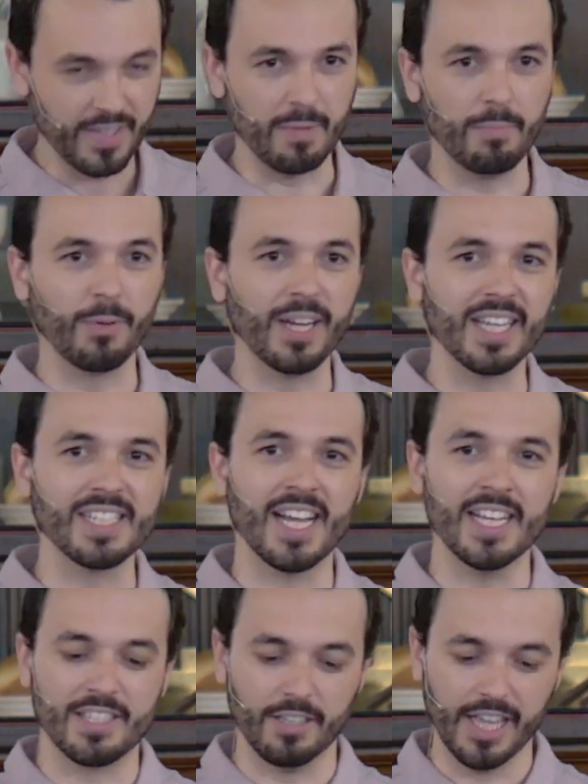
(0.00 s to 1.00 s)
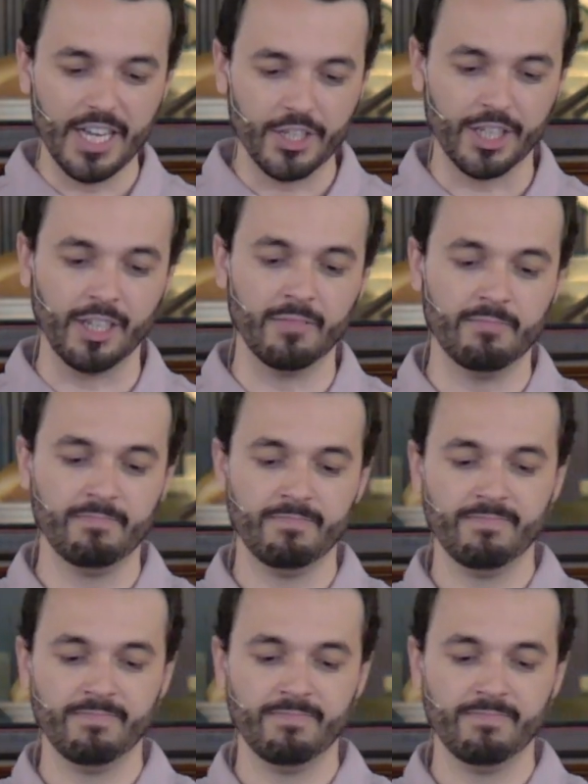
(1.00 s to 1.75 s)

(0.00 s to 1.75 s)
it brings isolation,